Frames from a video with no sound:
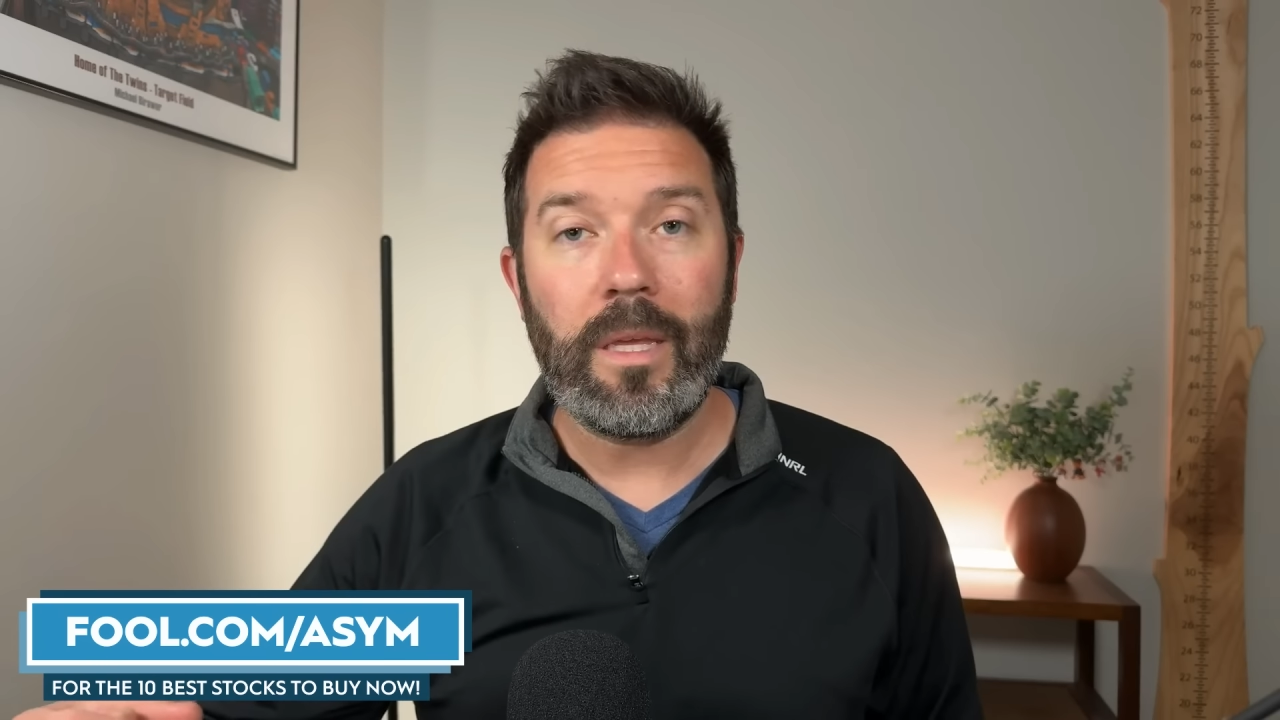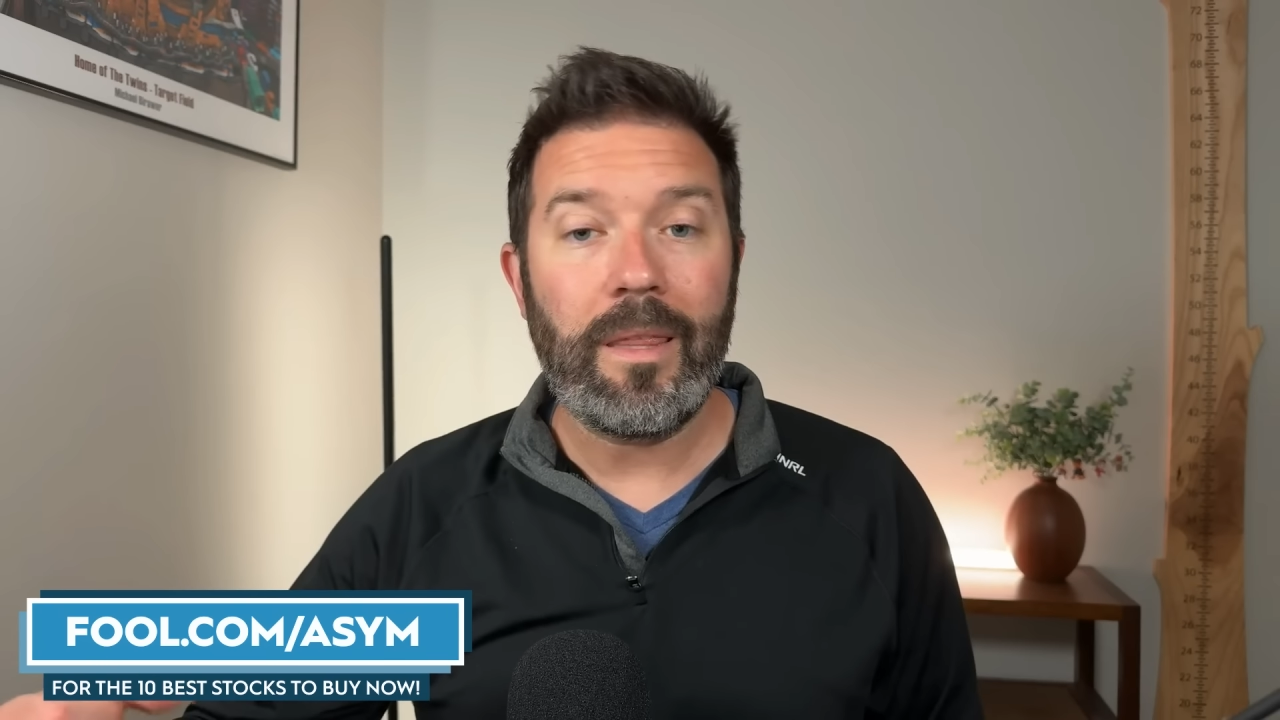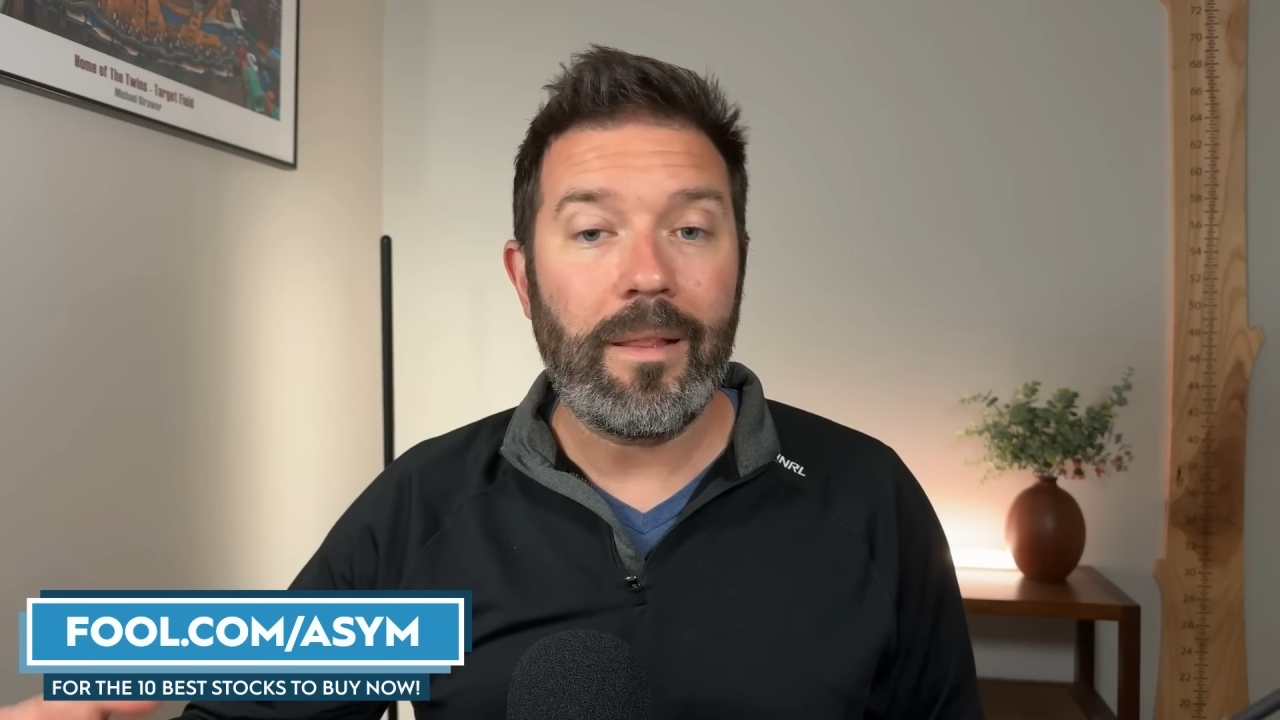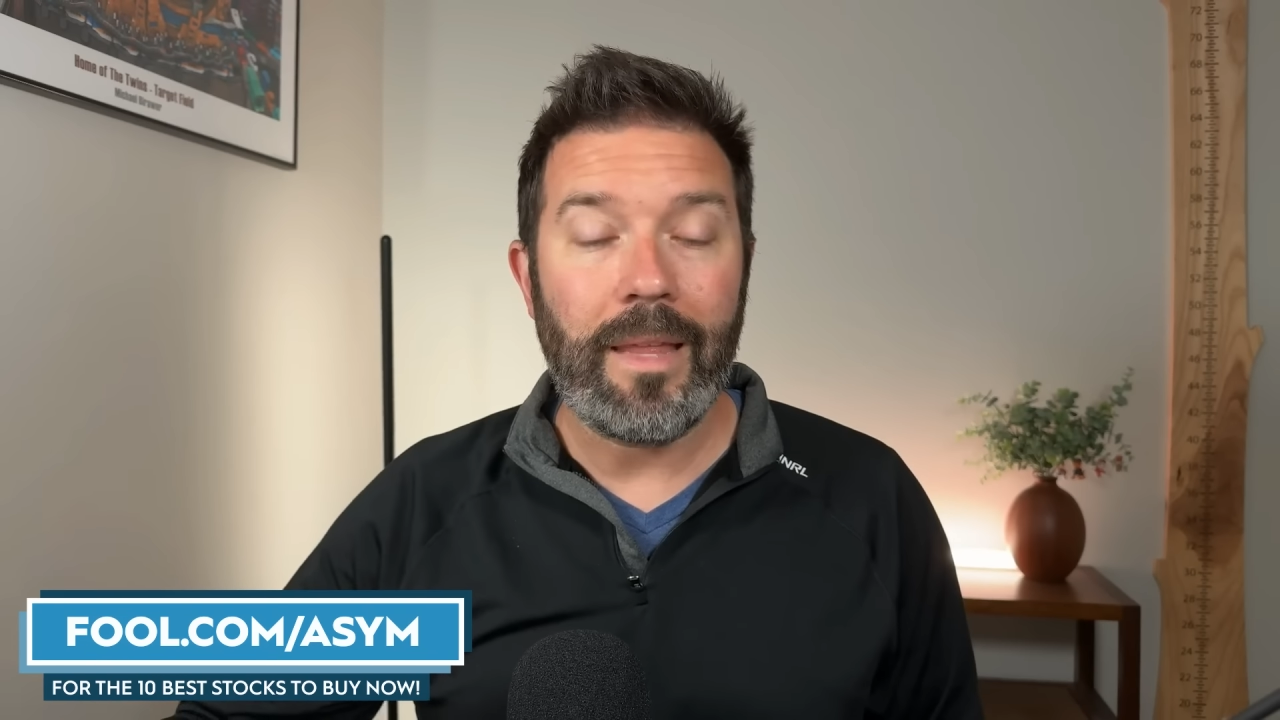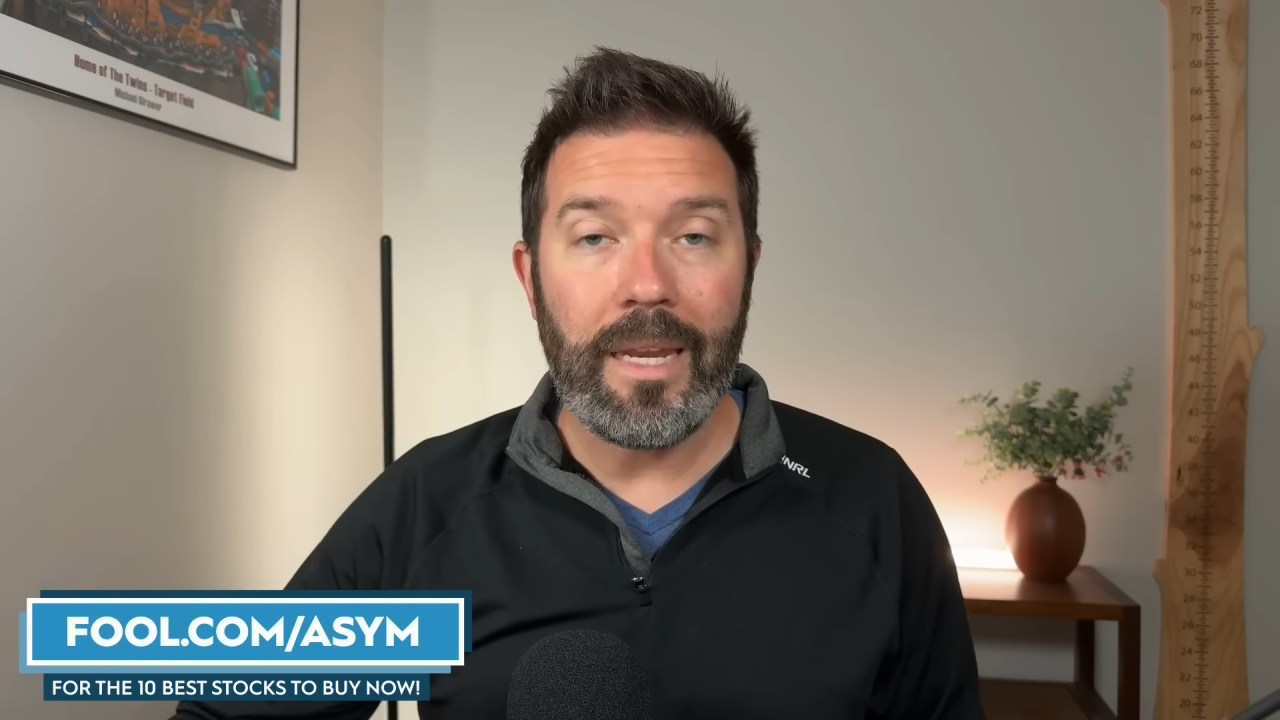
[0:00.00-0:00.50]

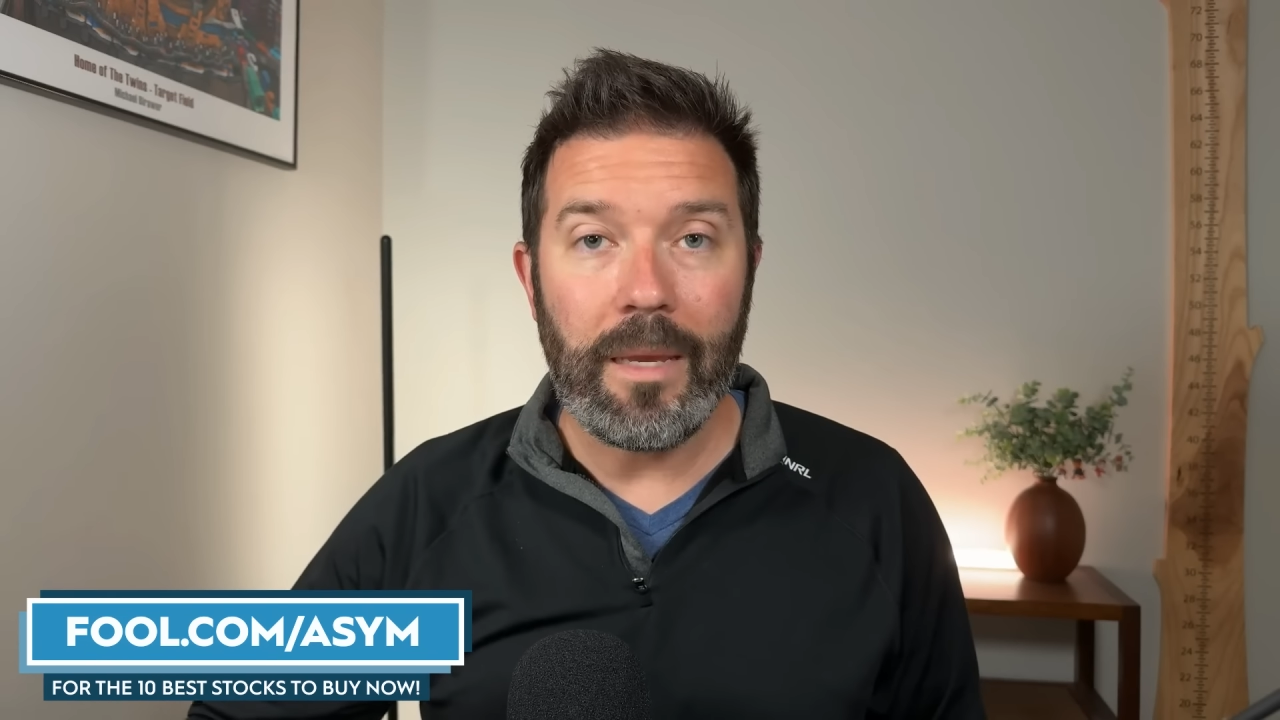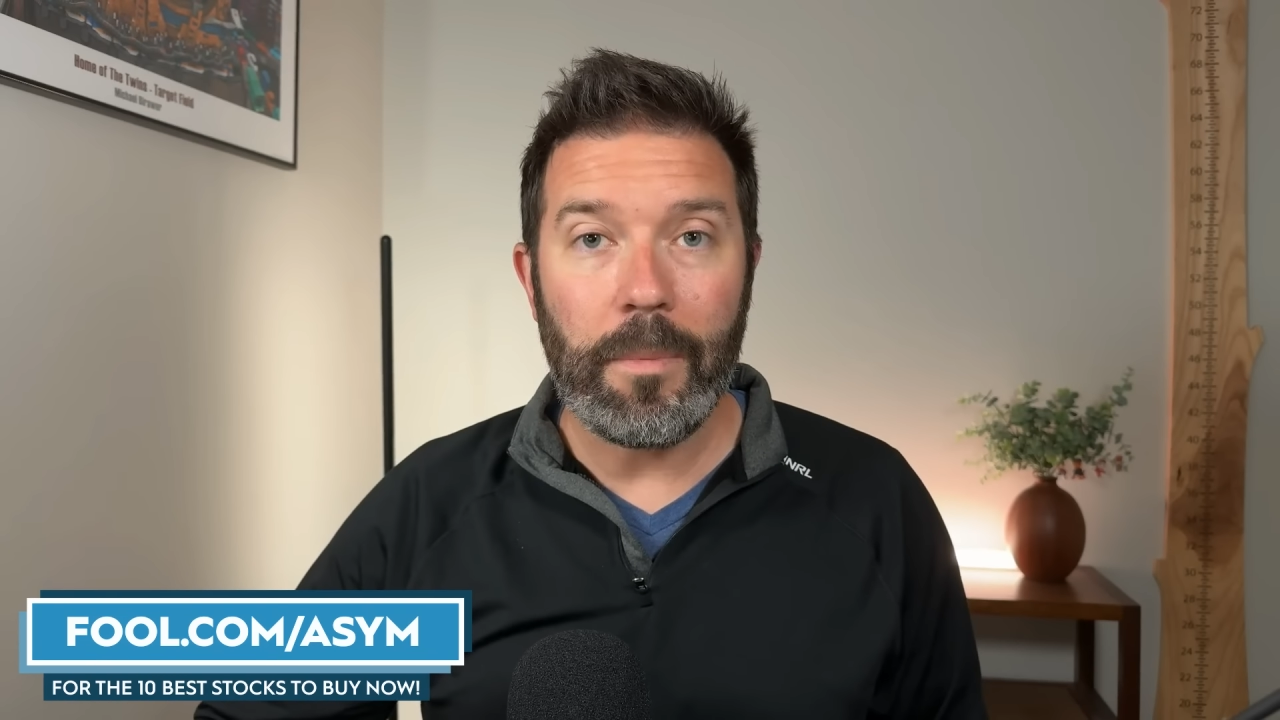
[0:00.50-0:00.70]
the lending